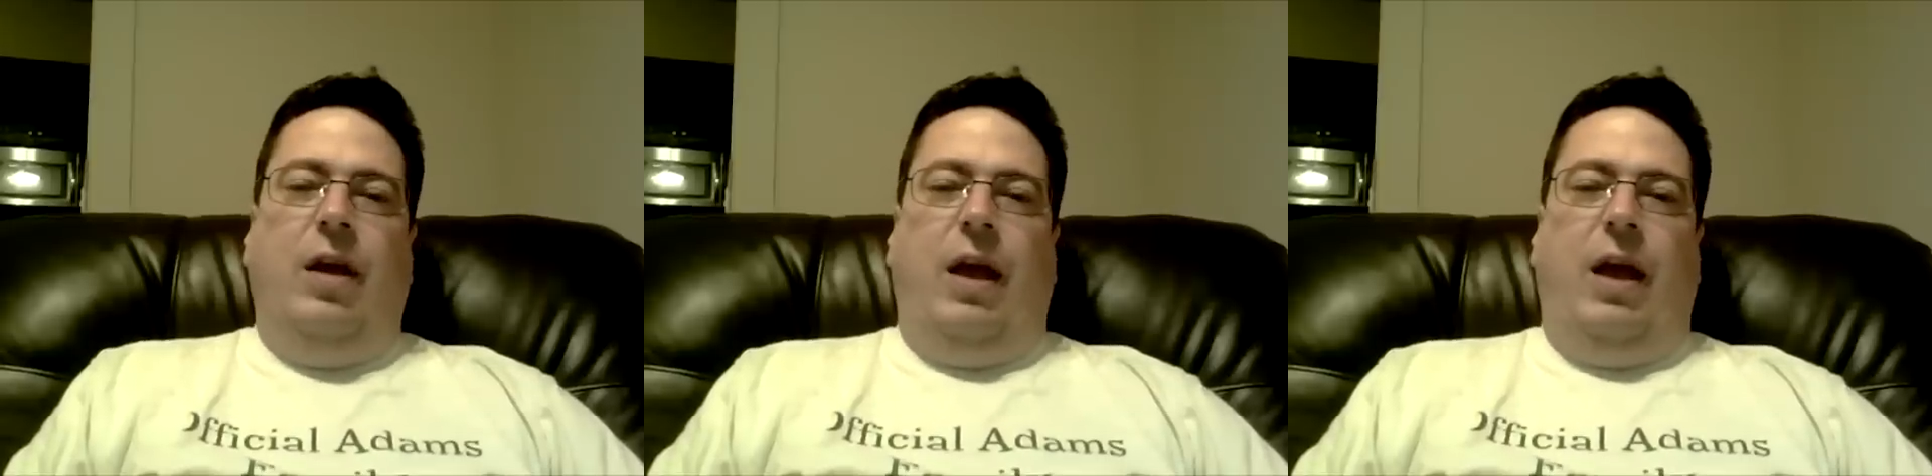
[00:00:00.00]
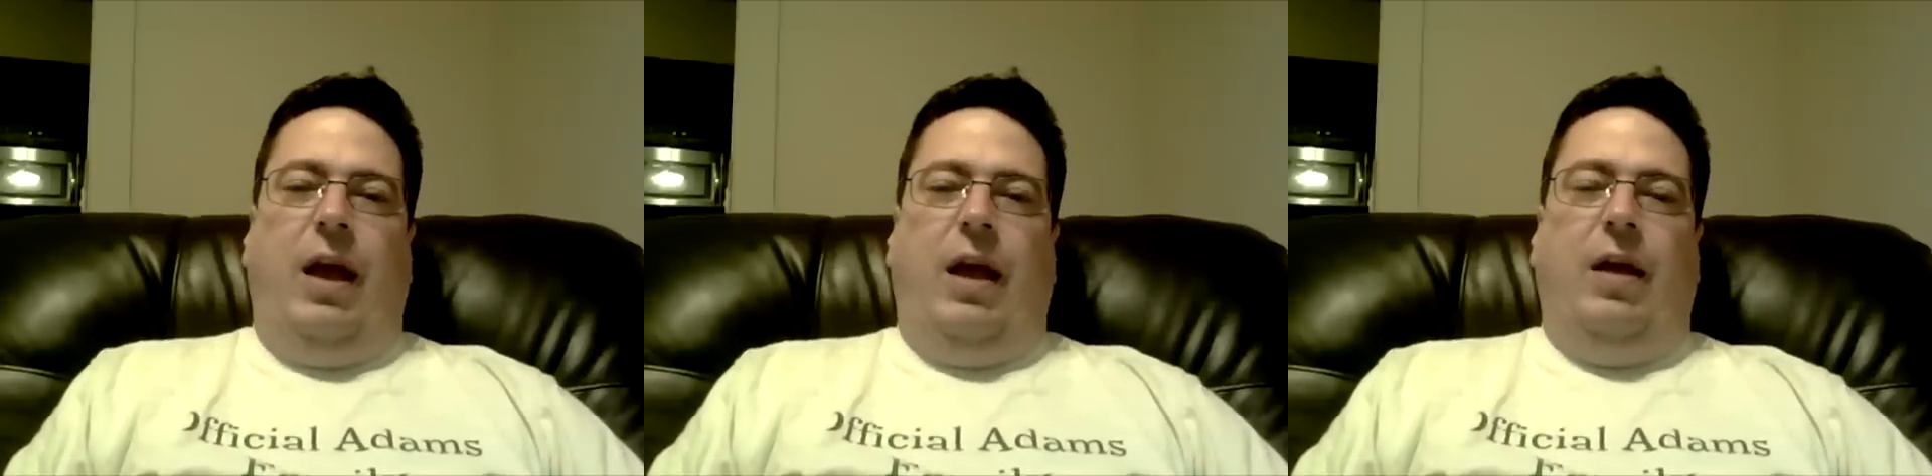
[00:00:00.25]

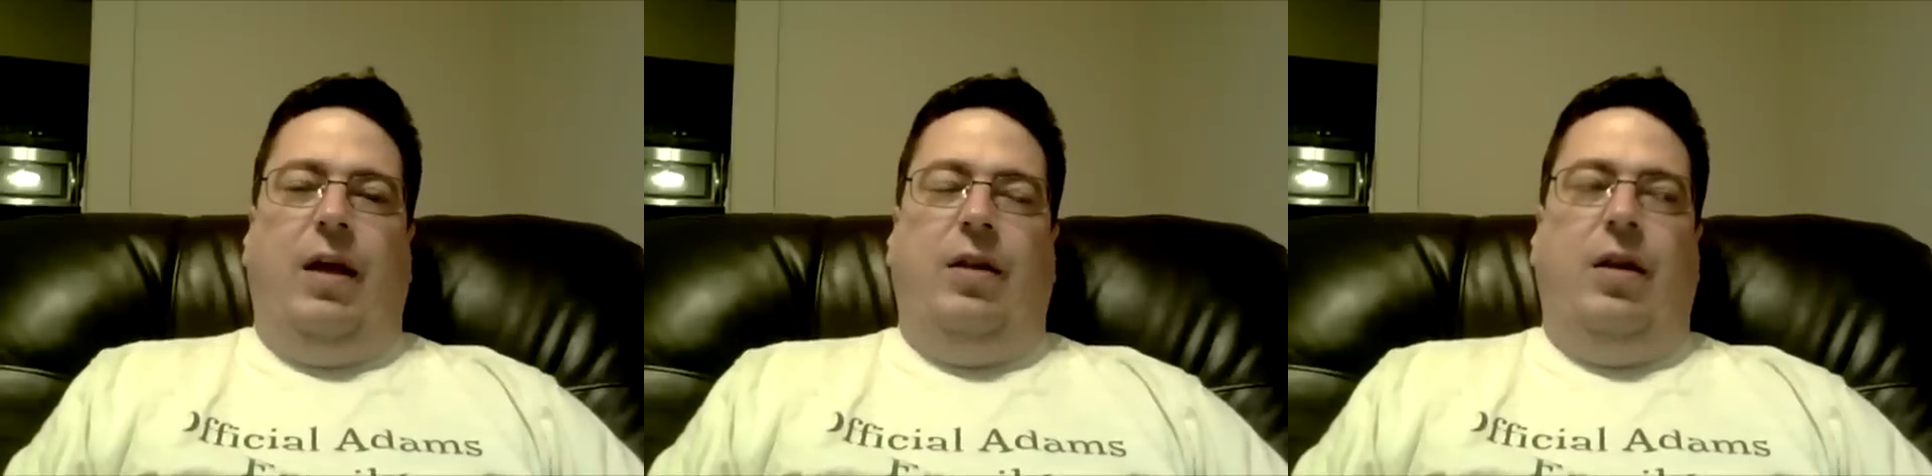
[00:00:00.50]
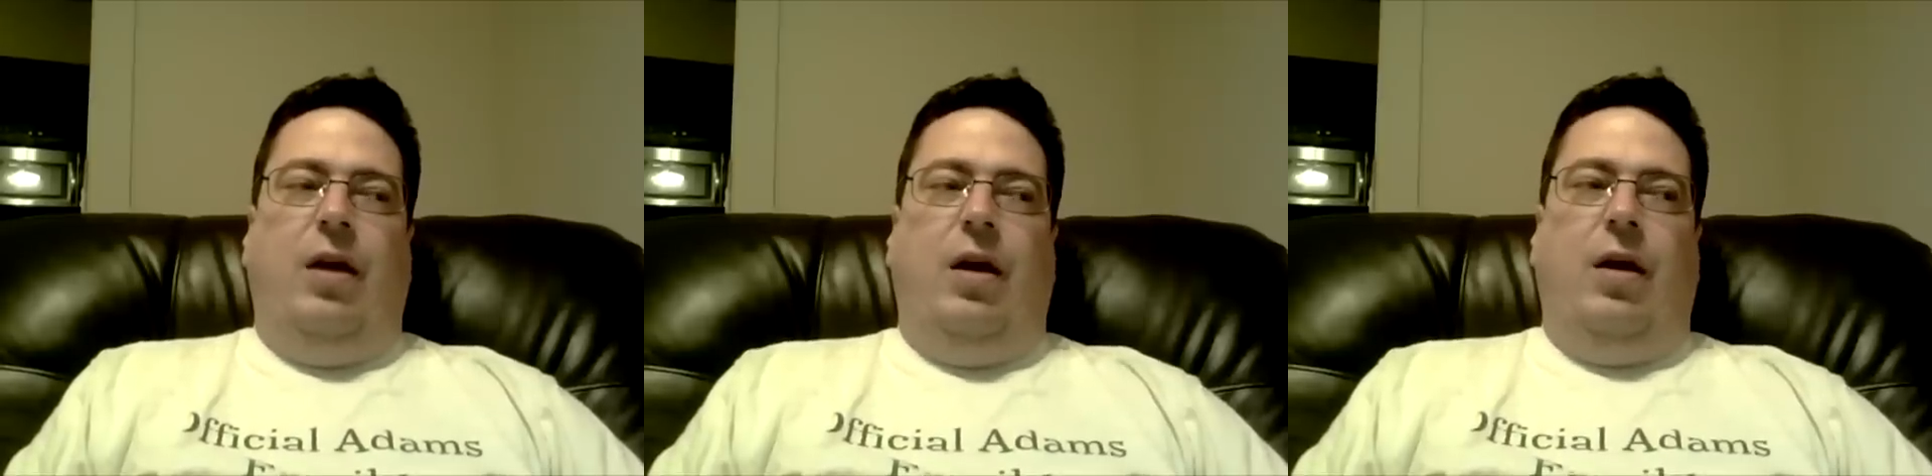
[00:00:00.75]

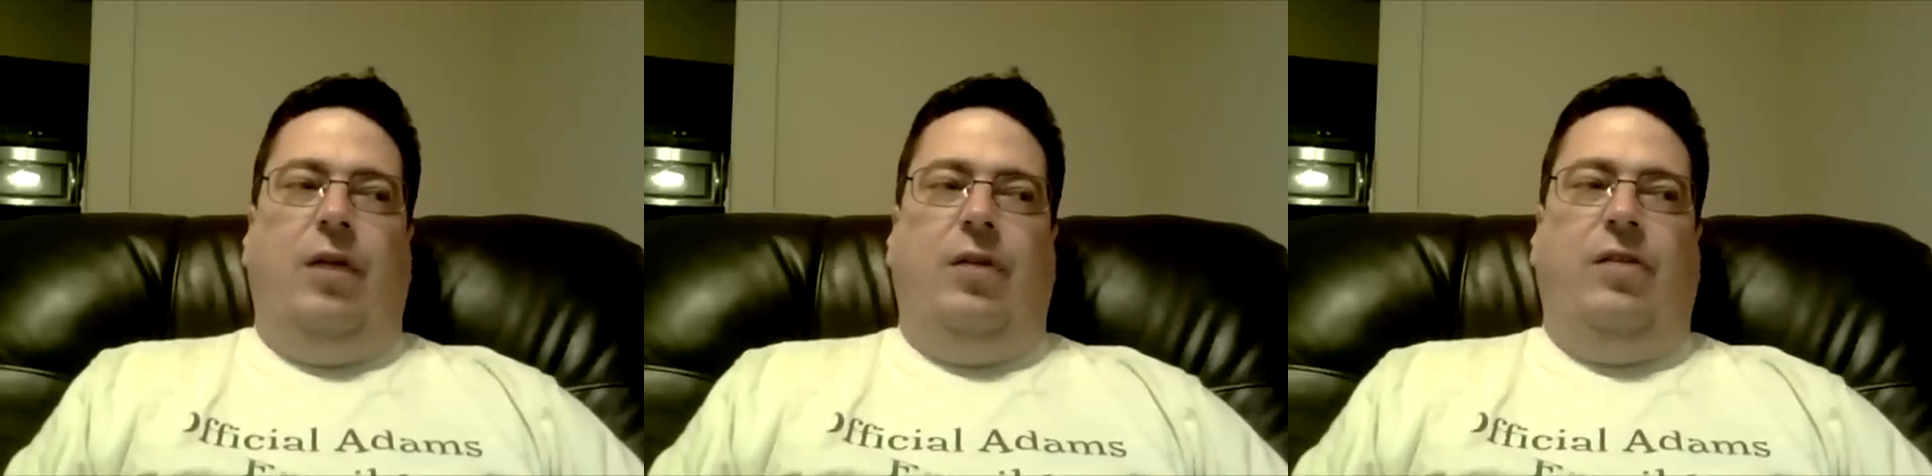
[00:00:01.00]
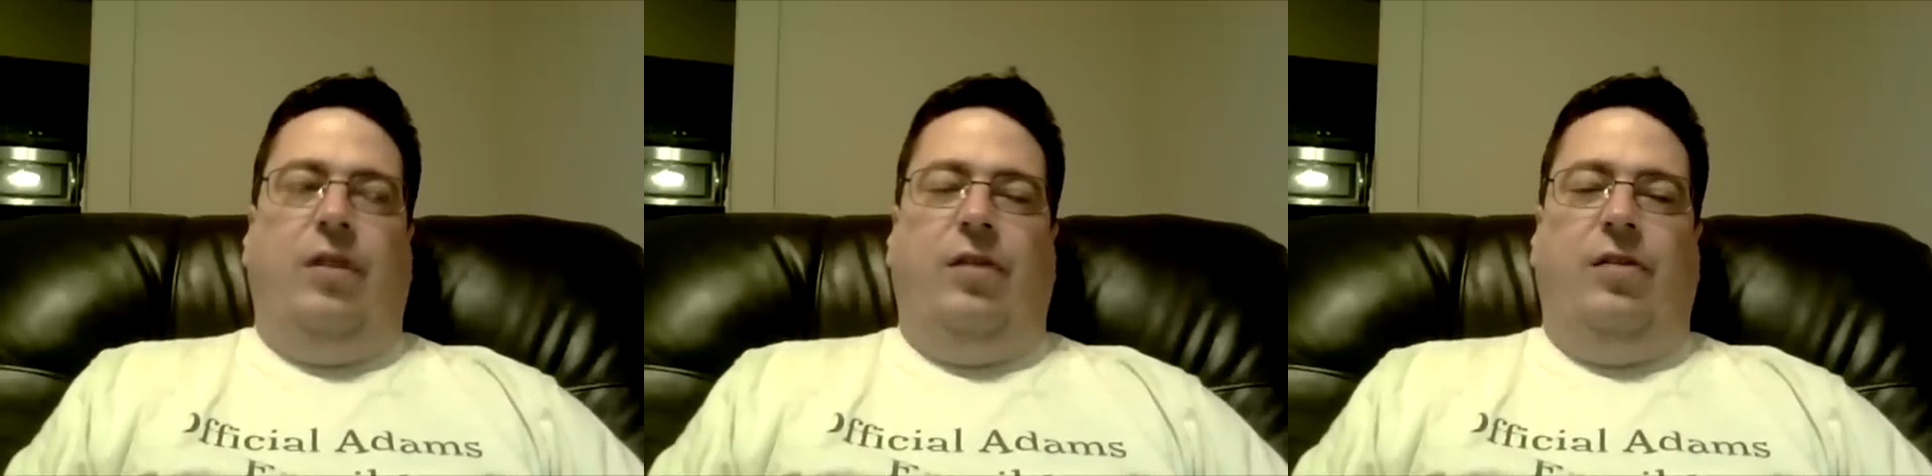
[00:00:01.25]
and
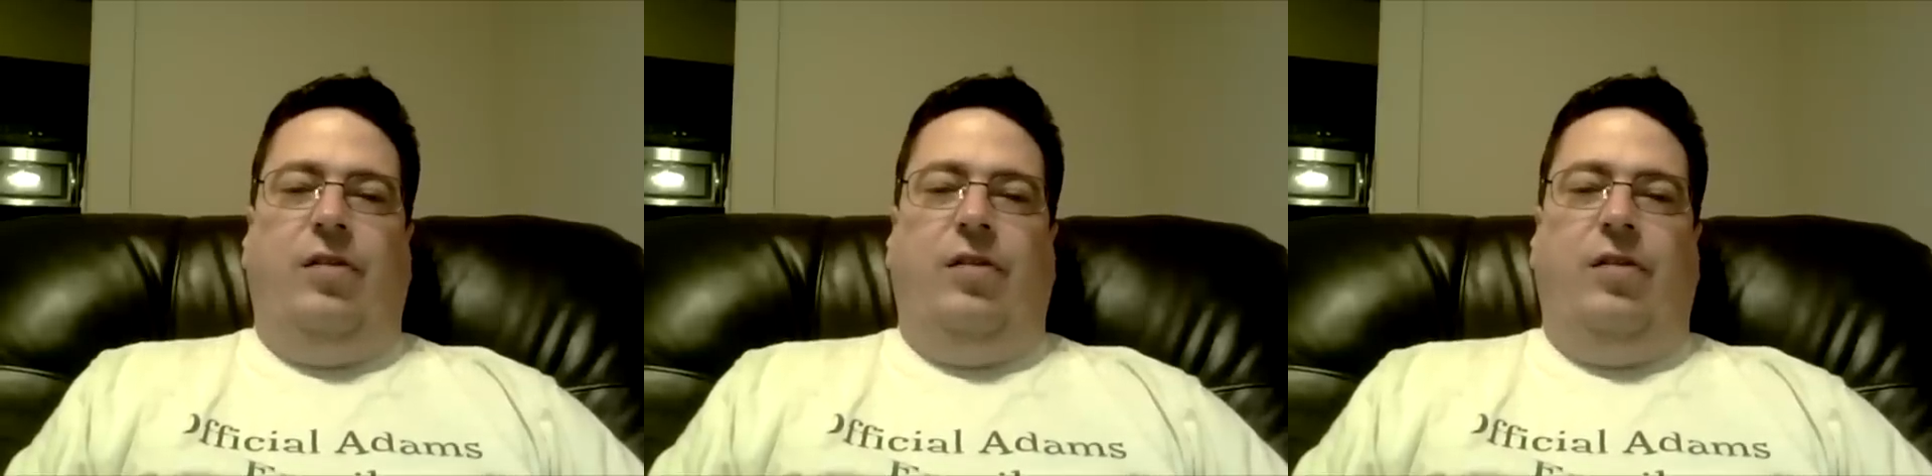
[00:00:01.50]
set the